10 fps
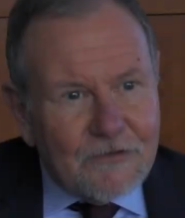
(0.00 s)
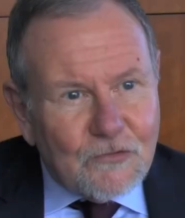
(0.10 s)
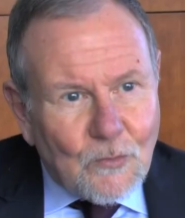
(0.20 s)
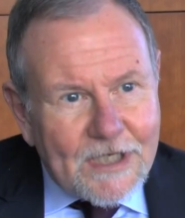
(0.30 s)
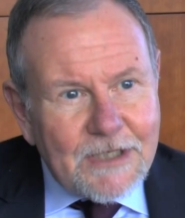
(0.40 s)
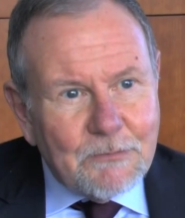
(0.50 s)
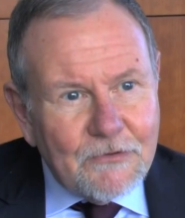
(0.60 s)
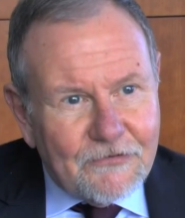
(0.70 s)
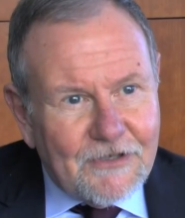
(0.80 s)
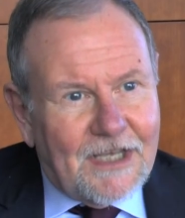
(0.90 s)

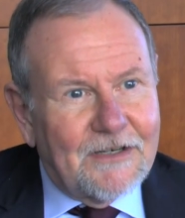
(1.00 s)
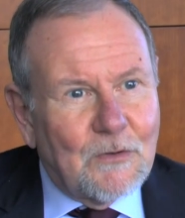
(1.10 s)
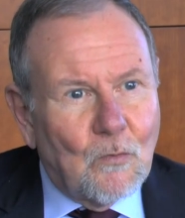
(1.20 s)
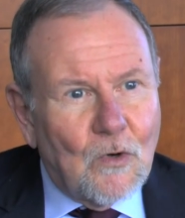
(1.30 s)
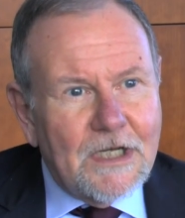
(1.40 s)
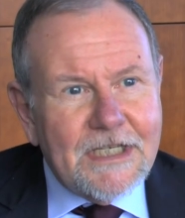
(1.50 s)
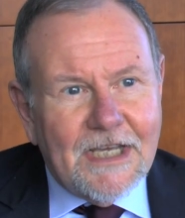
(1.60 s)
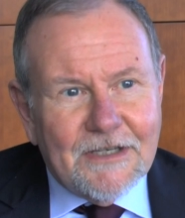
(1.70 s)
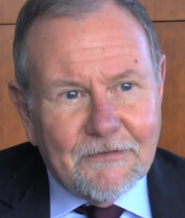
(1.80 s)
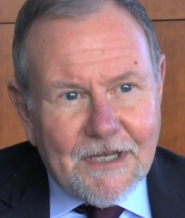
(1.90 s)
20%, one
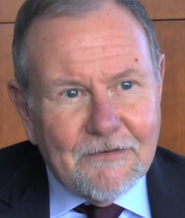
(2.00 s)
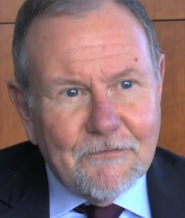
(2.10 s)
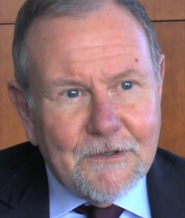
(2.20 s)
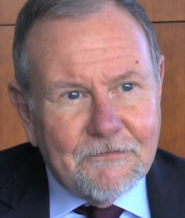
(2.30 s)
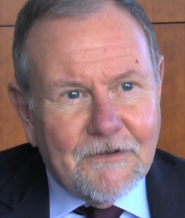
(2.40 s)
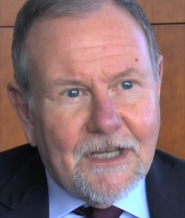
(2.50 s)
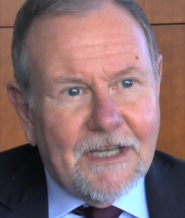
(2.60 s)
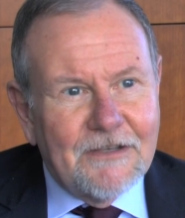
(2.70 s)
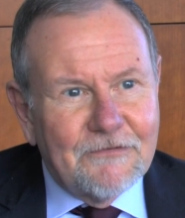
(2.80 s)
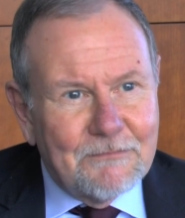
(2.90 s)
out of every
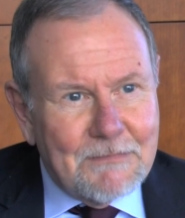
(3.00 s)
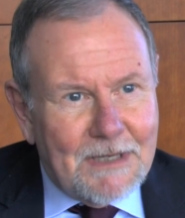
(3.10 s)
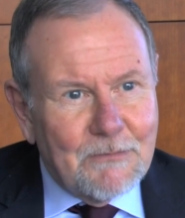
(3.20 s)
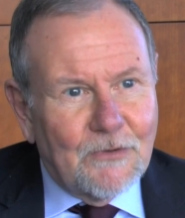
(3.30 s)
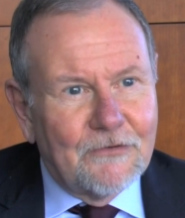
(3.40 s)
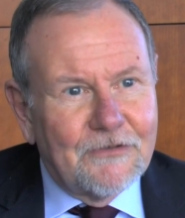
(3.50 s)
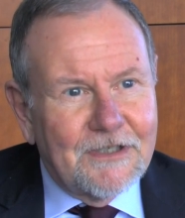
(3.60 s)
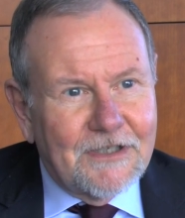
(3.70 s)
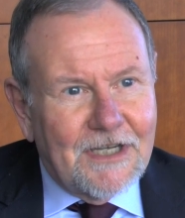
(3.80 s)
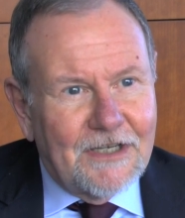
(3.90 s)
five members
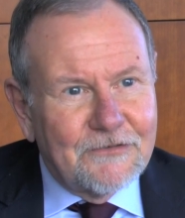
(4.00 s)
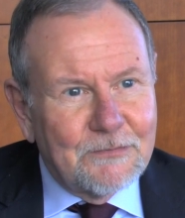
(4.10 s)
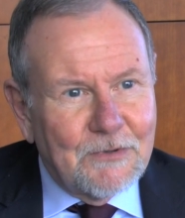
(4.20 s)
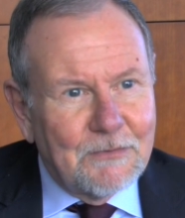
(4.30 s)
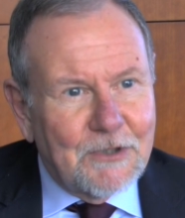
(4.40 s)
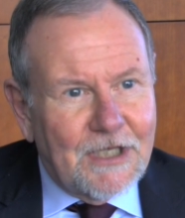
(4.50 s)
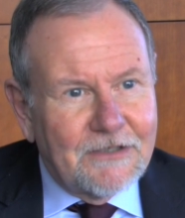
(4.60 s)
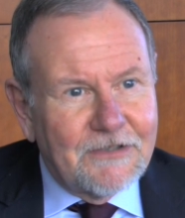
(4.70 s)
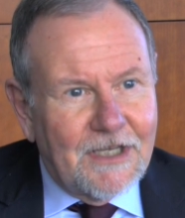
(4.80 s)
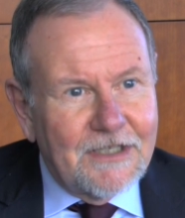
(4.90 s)
in Kaiser
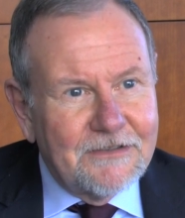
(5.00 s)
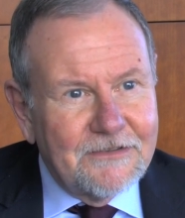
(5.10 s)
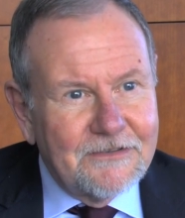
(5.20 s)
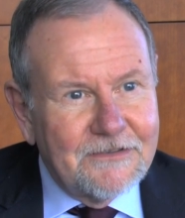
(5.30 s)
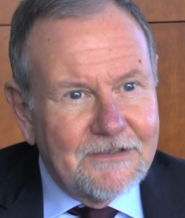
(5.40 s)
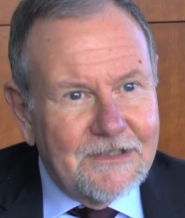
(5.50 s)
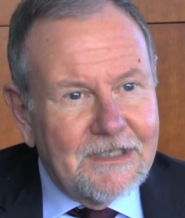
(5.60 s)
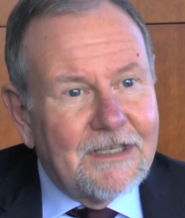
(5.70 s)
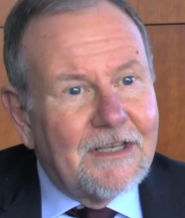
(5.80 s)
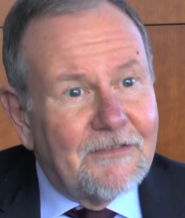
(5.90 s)
Permanente,
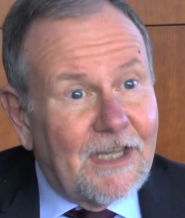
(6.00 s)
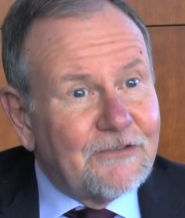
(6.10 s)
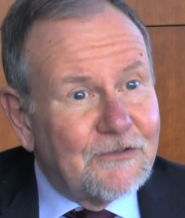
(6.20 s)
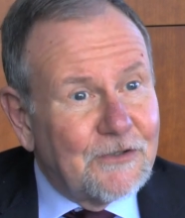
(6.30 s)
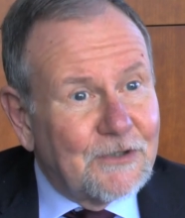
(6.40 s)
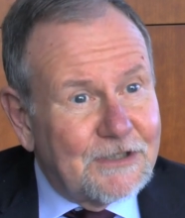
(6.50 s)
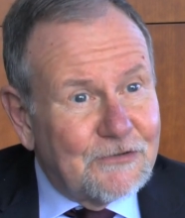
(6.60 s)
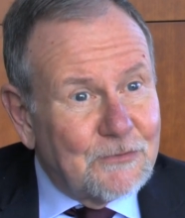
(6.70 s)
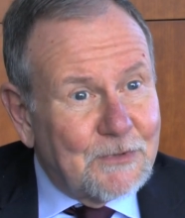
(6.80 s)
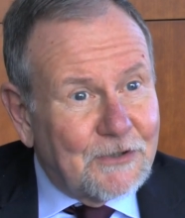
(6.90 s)
that's nearly
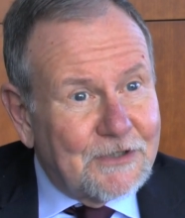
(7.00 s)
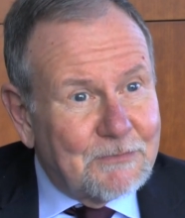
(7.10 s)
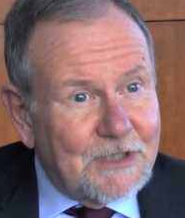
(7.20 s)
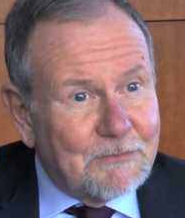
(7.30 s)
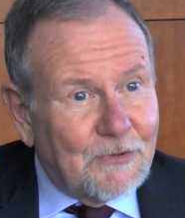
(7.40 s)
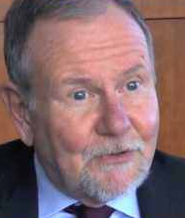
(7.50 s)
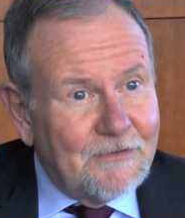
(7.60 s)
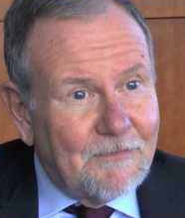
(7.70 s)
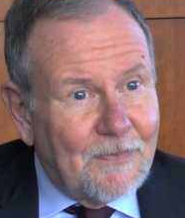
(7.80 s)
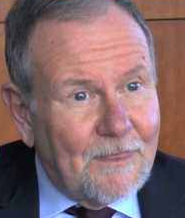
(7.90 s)
2 million people,
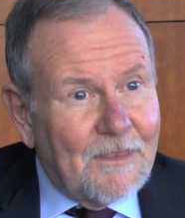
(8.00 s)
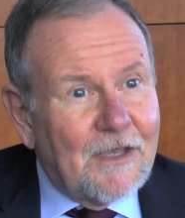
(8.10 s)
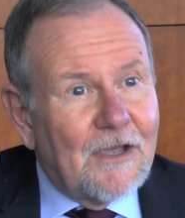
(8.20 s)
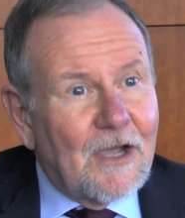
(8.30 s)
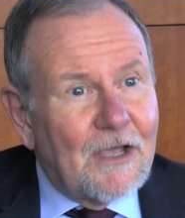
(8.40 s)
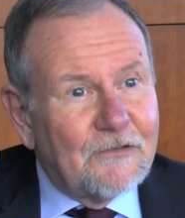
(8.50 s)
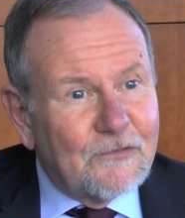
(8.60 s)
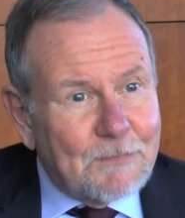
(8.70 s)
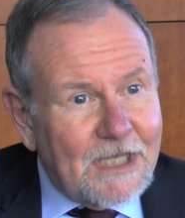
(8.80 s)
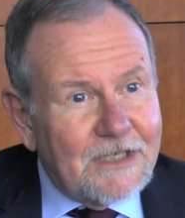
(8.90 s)

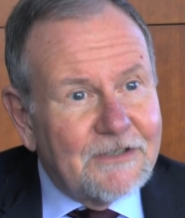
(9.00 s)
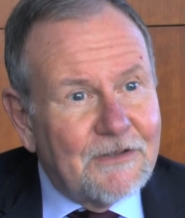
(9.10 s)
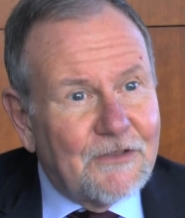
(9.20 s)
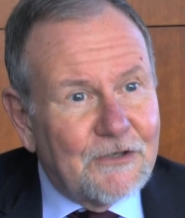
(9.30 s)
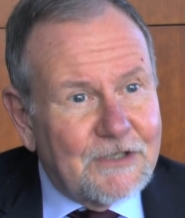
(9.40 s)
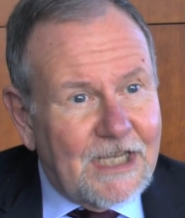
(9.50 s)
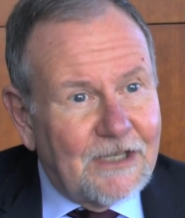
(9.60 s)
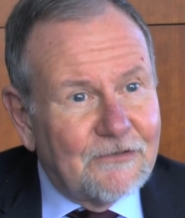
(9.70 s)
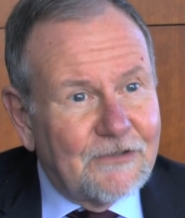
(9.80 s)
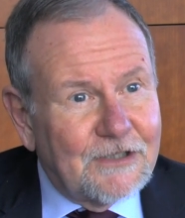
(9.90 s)
spend their
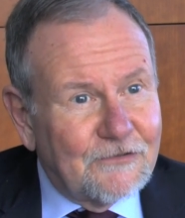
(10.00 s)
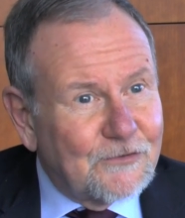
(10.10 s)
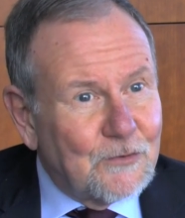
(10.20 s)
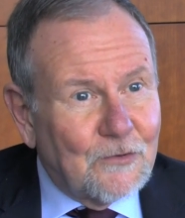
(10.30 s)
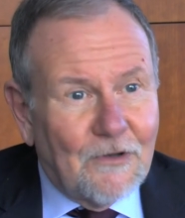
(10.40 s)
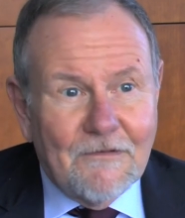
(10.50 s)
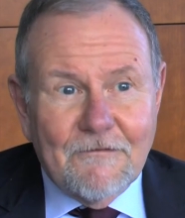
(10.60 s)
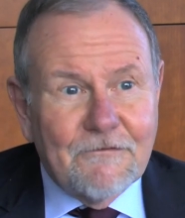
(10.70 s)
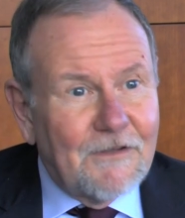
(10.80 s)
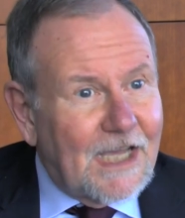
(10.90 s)
days in school,
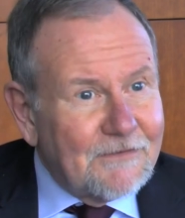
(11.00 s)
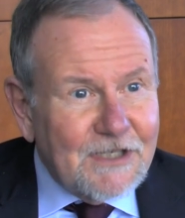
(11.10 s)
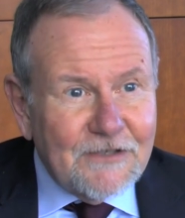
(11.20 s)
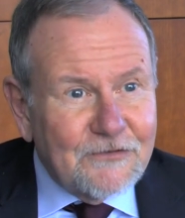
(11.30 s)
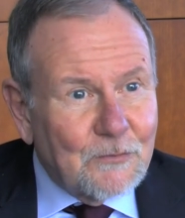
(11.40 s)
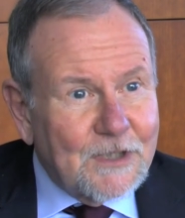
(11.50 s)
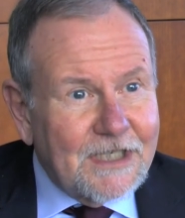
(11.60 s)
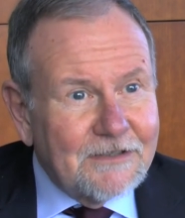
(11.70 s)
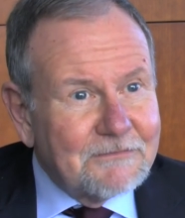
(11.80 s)
five days a week,